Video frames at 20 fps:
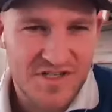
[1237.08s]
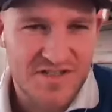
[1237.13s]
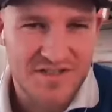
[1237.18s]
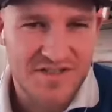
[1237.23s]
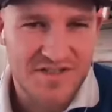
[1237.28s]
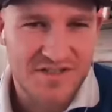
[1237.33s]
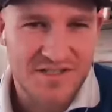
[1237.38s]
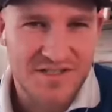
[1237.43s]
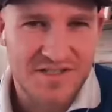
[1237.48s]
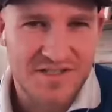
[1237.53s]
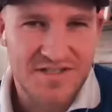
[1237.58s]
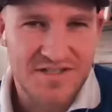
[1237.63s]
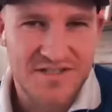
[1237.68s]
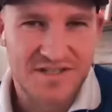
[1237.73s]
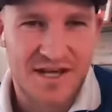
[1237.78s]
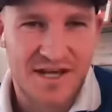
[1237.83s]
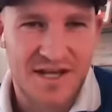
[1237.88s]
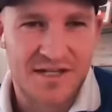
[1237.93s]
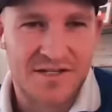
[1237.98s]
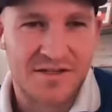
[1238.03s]
insane.
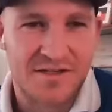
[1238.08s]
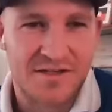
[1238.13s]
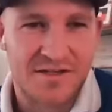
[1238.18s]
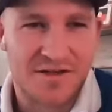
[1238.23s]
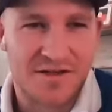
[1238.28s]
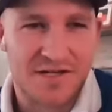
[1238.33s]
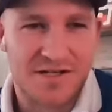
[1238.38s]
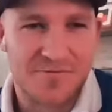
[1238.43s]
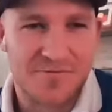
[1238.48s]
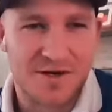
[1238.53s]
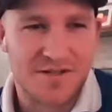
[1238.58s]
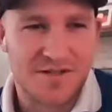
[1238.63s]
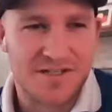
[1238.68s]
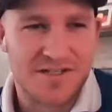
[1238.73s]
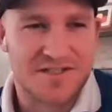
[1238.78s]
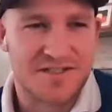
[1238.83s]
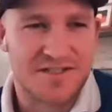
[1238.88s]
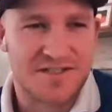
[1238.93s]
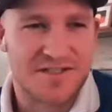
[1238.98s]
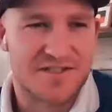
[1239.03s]
Like, he won the assist
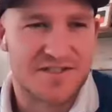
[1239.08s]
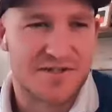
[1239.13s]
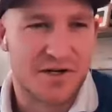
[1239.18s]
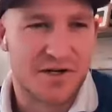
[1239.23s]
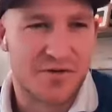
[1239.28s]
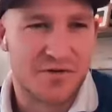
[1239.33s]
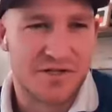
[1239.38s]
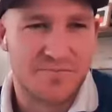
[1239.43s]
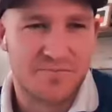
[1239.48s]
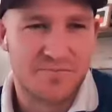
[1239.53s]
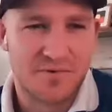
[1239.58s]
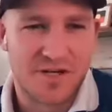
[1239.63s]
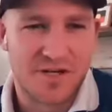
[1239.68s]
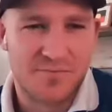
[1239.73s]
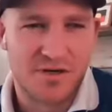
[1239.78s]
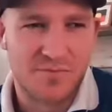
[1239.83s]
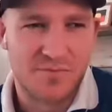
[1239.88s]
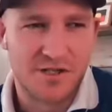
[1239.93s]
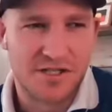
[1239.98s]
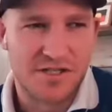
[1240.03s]
title. He
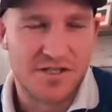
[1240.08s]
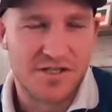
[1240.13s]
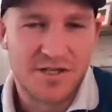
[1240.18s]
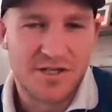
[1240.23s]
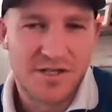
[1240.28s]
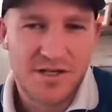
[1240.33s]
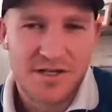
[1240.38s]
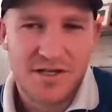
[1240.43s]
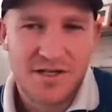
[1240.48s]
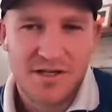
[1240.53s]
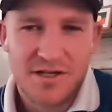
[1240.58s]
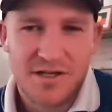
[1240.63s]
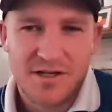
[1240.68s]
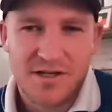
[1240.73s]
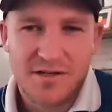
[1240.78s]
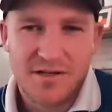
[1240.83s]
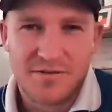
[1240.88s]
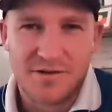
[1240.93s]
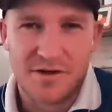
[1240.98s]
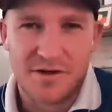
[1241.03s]
probably,
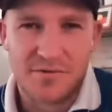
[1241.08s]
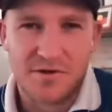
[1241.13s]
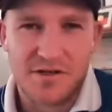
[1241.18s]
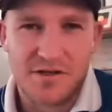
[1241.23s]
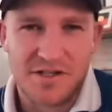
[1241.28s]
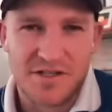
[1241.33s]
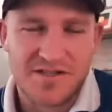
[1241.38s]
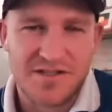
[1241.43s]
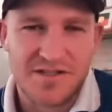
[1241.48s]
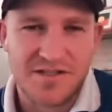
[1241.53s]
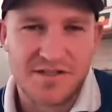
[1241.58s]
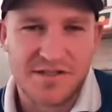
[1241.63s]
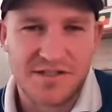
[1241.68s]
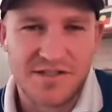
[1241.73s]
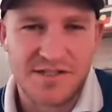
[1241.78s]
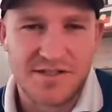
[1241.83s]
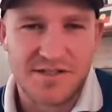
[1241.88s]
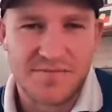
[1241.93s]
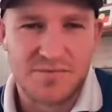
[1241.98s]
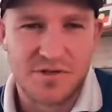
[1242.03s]
like,
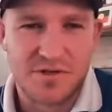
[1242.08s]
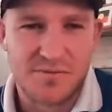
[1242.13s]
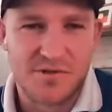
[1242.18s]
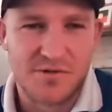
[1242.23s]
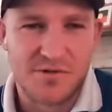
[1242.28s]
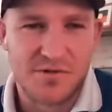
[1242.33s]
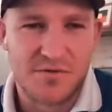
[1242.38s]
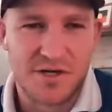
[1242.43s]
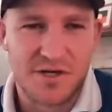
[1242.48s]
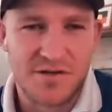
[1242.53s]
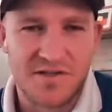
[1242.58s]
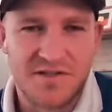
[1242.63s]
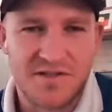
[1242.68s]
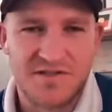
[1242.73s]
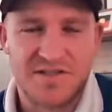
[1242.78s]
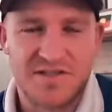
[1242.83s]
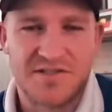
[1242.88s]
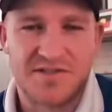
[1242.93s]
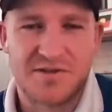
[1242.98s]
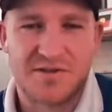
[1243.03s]
realistically, he probably could have won the
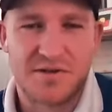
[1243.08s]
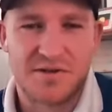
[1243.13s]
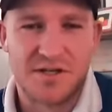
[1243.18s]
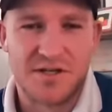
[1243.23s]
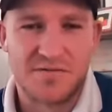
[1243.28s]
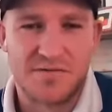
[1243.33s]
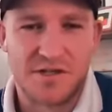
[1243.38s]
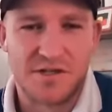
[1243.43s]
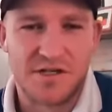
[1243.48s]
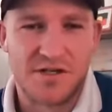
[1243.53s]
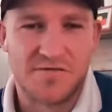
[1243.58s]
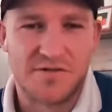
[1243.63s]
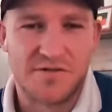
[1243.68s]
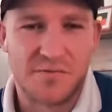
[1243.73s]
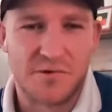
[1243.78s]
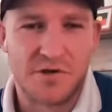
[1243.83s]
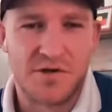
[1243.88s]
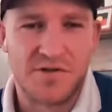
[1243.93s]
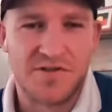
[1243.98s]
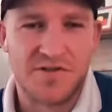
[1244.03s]
assist title every year if he
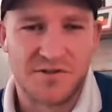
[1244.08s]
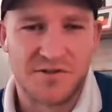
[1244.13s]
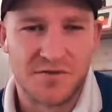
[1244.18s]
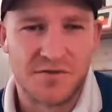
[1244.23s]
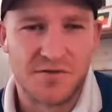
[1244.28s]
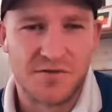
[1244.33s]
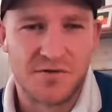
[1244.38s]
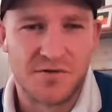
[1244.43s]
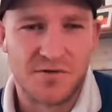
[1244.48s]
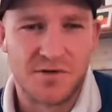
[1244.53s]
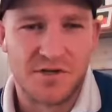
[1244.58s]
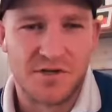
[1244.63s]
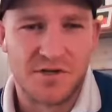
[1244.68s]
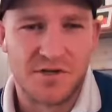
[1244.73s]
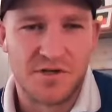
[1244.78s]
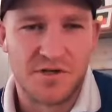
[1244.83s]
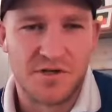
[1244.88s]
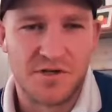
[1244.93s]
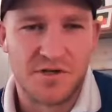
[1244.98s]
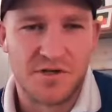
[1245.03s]
wanted to or
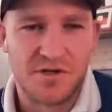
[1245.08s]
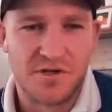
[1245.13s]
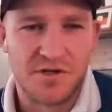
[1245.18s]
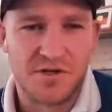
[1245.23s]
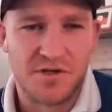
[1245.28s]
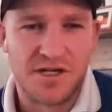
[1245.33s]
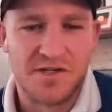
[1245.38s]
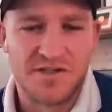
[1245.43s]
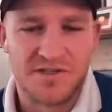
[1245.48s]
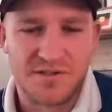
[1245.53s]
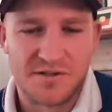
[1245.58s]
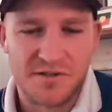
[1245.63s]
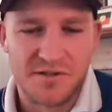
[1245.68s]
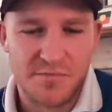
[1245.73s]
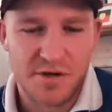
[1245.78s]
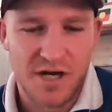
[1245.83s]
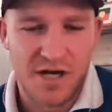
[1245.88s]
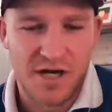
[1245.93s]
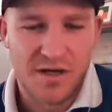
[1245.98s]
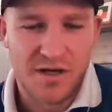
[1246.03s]
needed
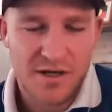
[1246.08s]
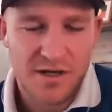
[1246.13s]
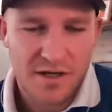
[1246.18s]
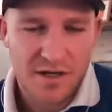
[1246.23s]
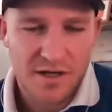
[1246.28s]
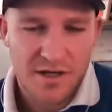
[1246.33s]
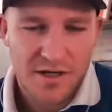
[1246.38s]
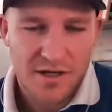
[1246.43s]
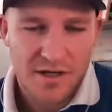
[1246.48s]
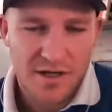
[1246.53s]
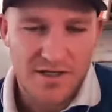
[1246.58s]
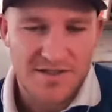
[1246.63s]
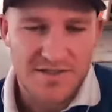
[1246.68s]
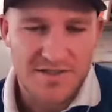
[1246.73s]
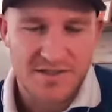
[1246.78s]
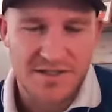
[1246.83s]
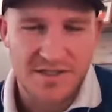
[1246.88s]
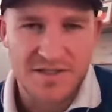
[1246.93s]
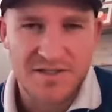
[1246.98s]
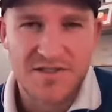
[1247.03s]
to. But
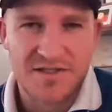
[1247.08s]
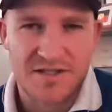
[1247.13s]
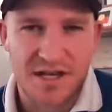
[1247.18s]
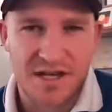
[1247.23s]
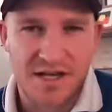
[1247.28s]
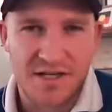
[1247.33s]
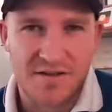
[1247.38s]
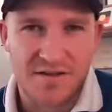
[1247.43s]
it's insane that